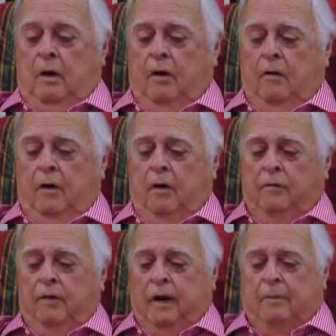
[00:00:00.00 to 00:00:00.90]
her, her,
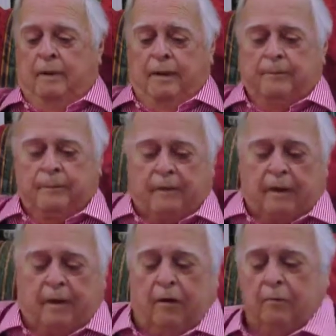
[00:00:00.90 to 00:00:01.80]
family
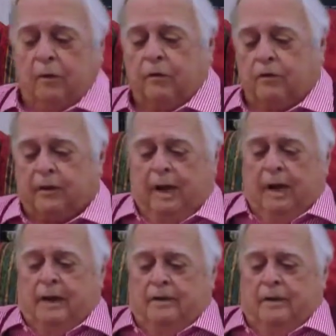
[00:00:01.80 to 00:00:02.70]
on both
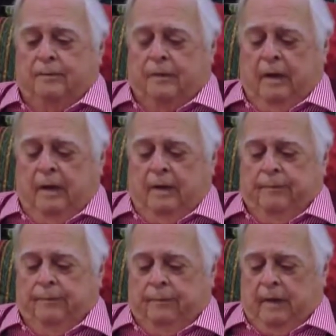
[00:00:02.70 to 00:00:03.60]
sides
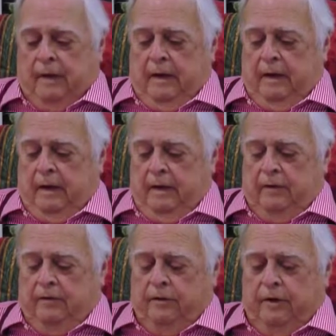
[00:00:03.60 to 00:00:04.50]

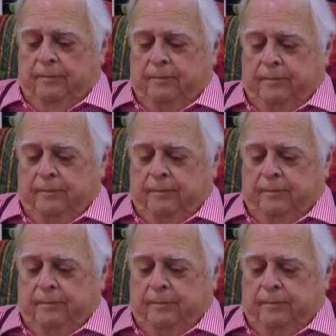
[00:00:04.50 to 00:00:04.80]
is um,